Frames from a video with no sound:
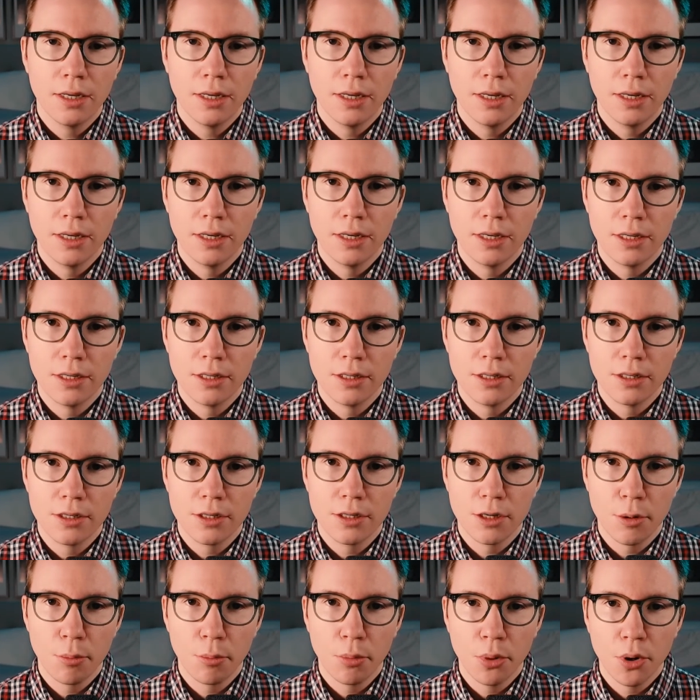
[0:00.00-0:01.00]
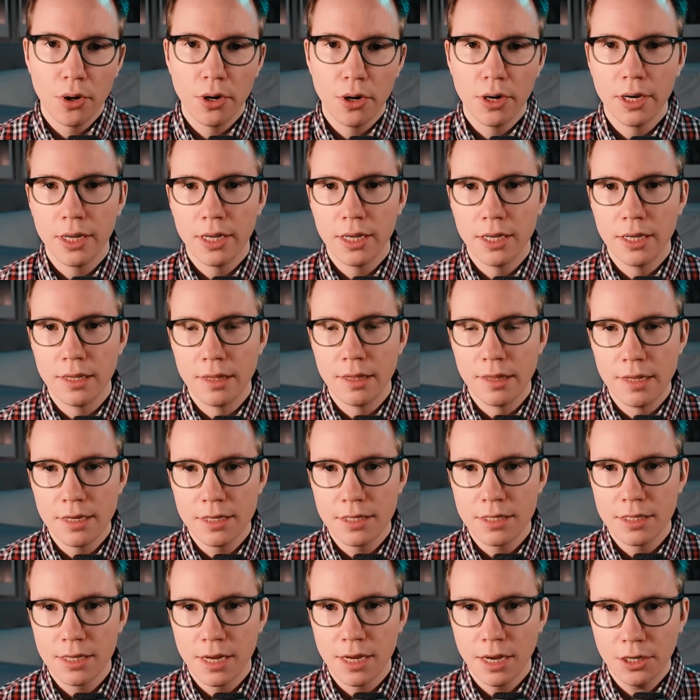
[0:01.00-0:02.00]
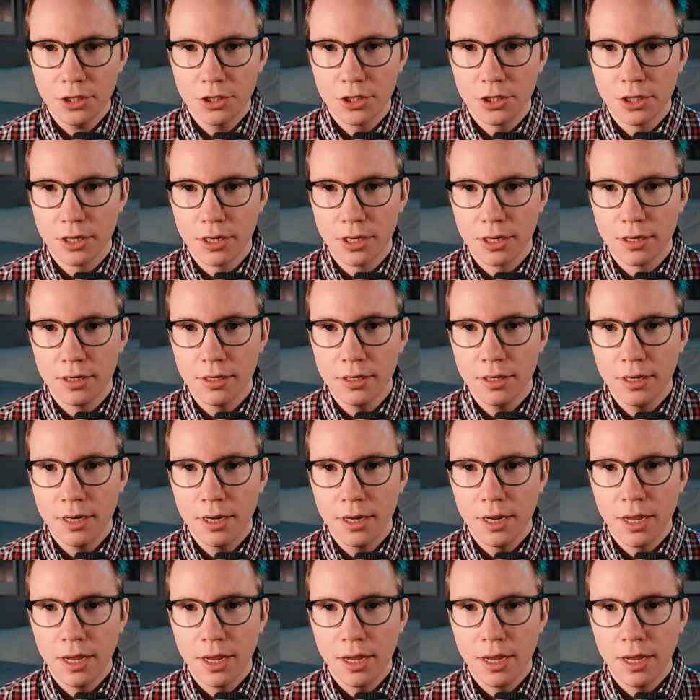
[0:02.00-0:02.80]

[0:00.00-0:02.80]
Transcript: is put in this section,